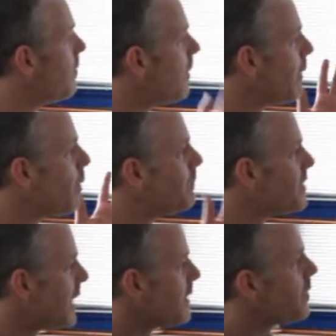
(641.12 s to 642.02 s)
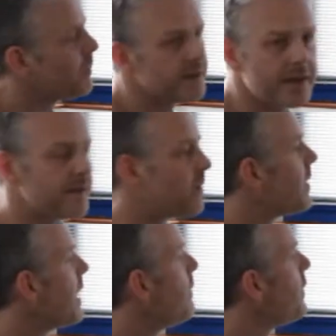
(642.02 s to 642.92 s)
my website or my data
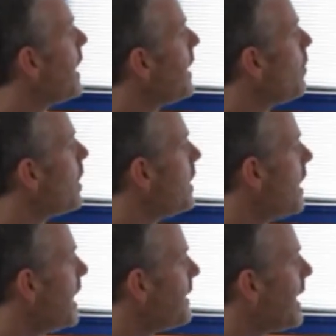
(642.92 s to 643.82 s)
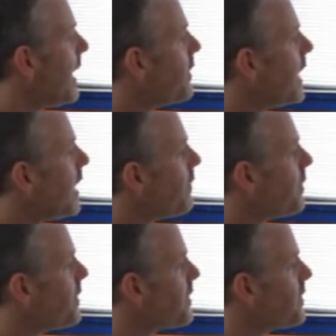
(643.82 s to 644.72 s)
with anyone. Down here,
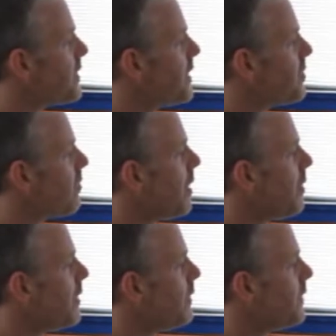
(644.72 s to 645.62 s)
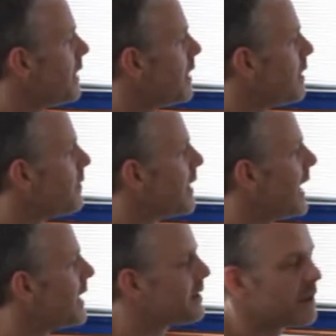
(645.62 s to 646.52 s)
for instance, this row of little
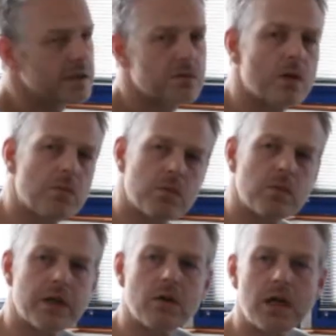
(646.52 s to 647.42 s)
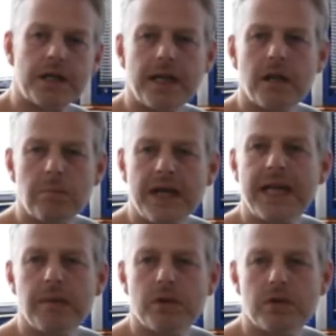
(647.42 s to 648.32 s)
flags is what we call my
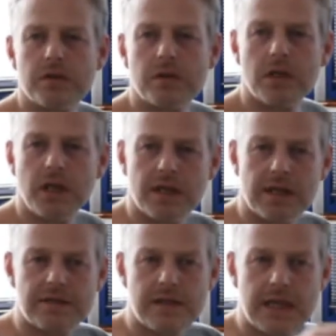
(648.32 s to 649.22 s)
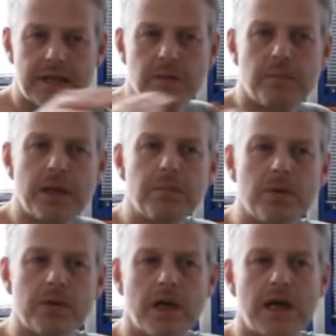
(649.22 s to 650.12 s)
neighborhood. That's like the
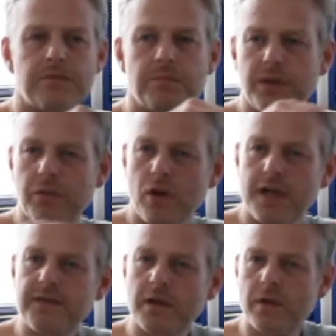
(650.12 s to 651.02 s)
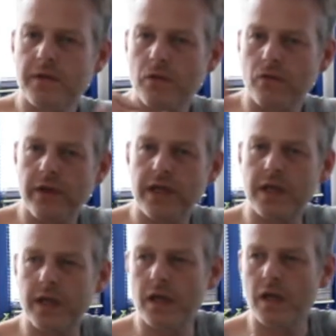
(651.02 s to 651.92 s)
people that I've been writing with or
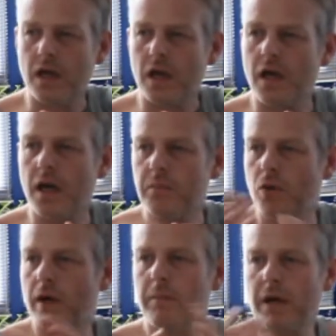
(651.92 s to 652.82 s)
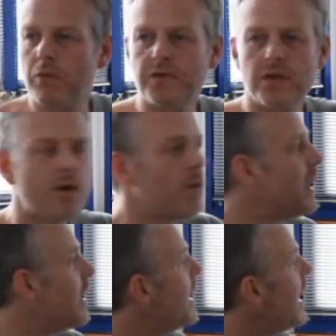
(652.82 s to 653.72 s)
reading, who I might want to know
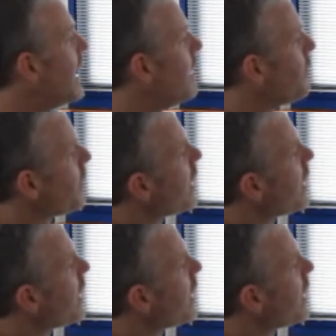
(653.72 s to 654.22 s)
about. And everything